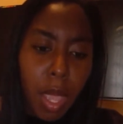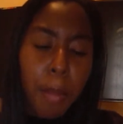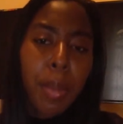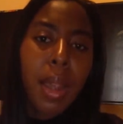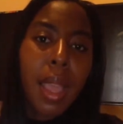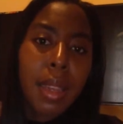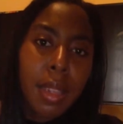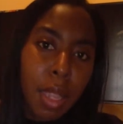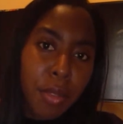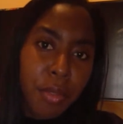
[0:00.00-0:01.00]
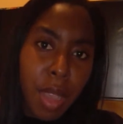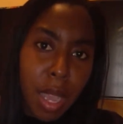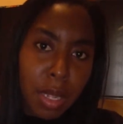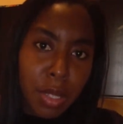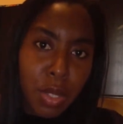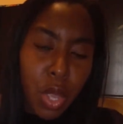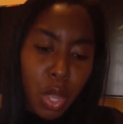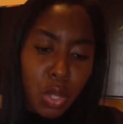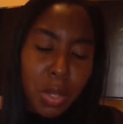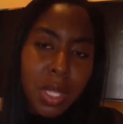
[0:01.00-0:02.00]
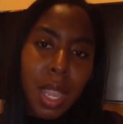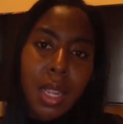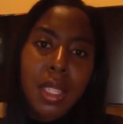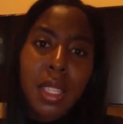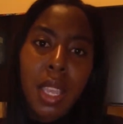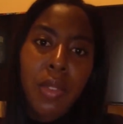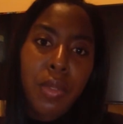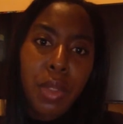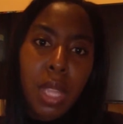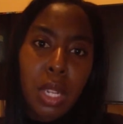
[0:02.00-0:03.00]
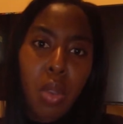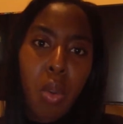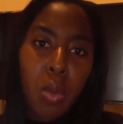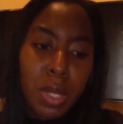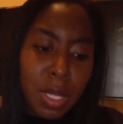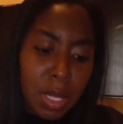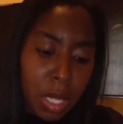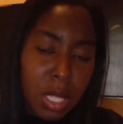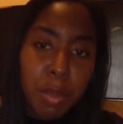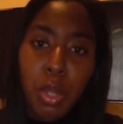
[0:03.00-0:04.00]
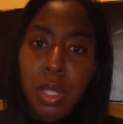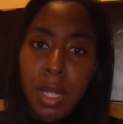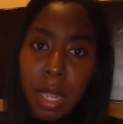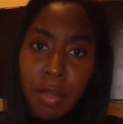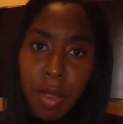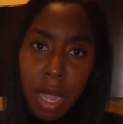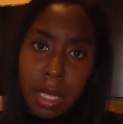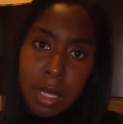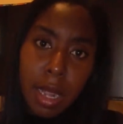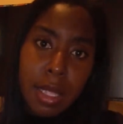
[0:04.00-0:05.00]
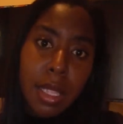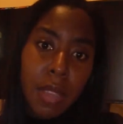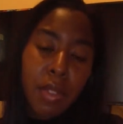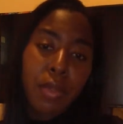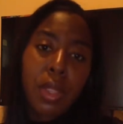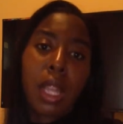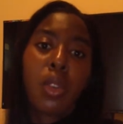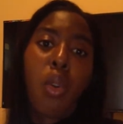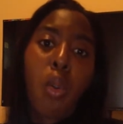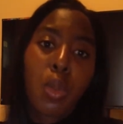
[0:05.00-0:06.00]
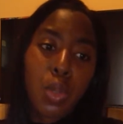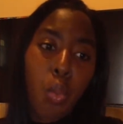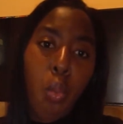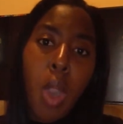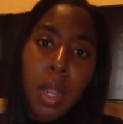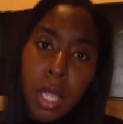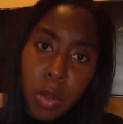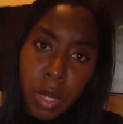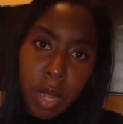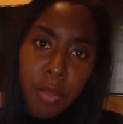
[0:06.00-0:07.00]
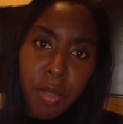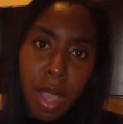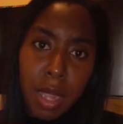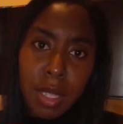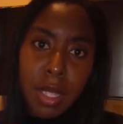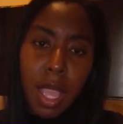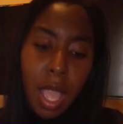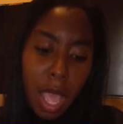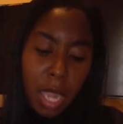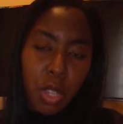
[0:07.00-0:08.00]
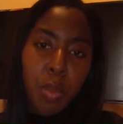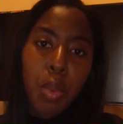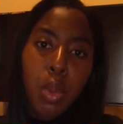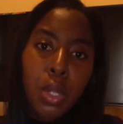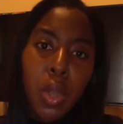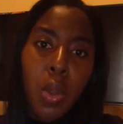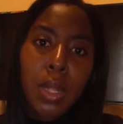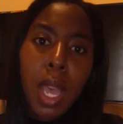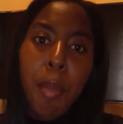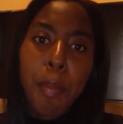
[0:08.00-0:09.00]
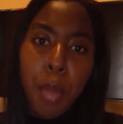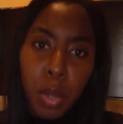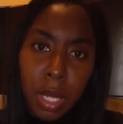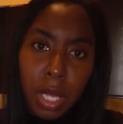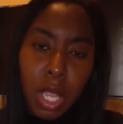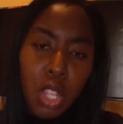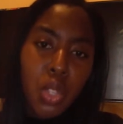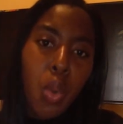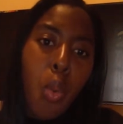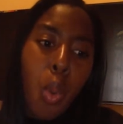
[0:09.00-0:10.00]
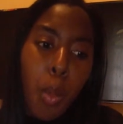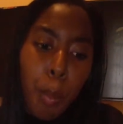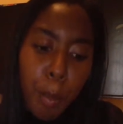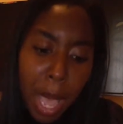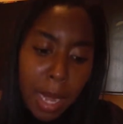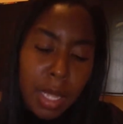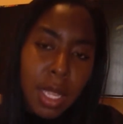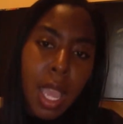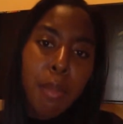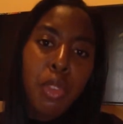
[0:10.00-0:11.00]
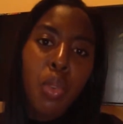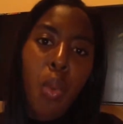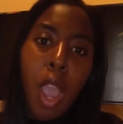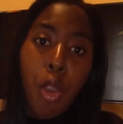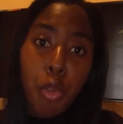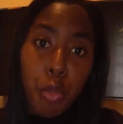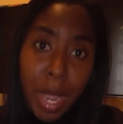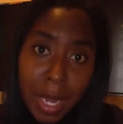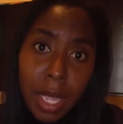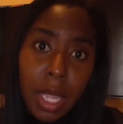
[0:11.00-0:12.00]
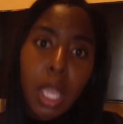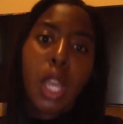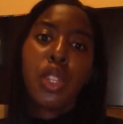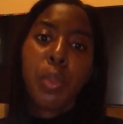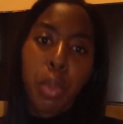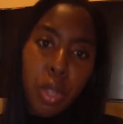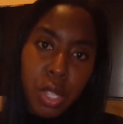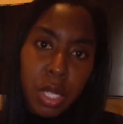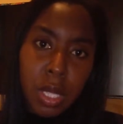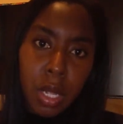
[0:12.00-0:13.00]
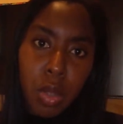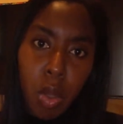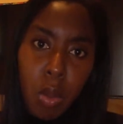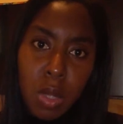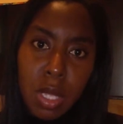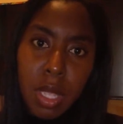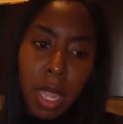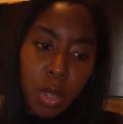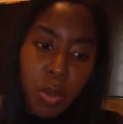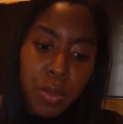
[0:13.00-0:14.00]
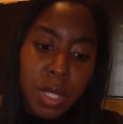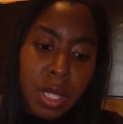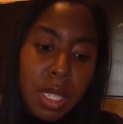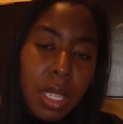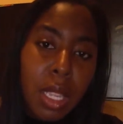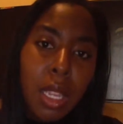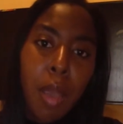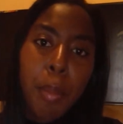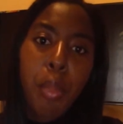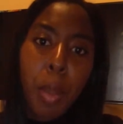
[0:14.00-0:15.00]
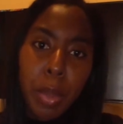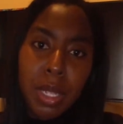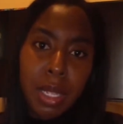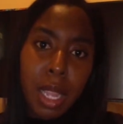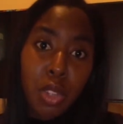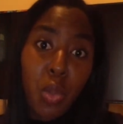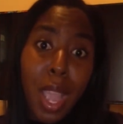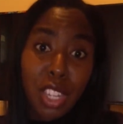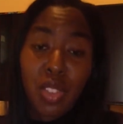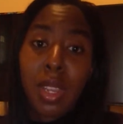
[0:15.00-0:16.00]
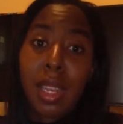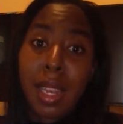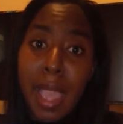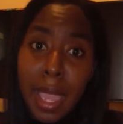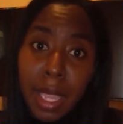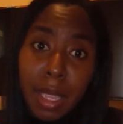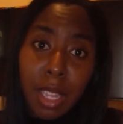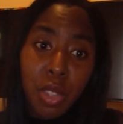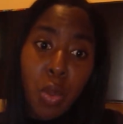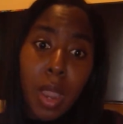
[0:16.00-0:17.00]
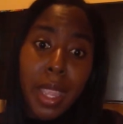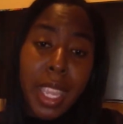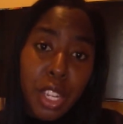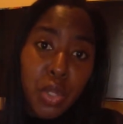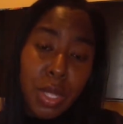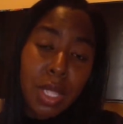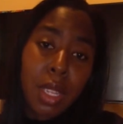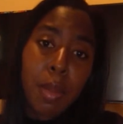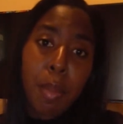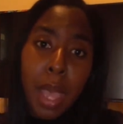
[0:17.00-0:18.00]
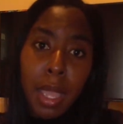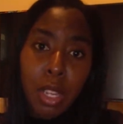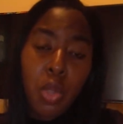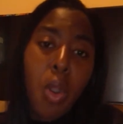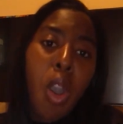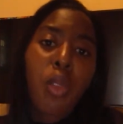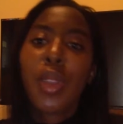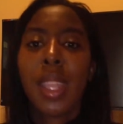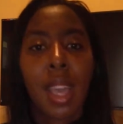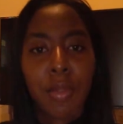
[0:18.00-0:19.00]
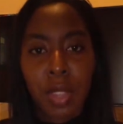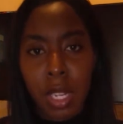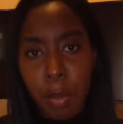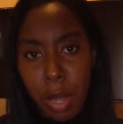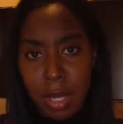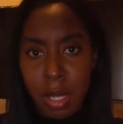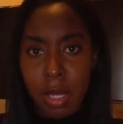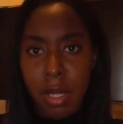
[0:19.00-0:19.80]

Plan in advance. So start saving for that house 6 months in advance. Start saving for that house 1 year in advance. And you put down that money. So by the time you are ready to purchase that house and you've seen a property that you actually like and you are interested in buying, you already have the deposit.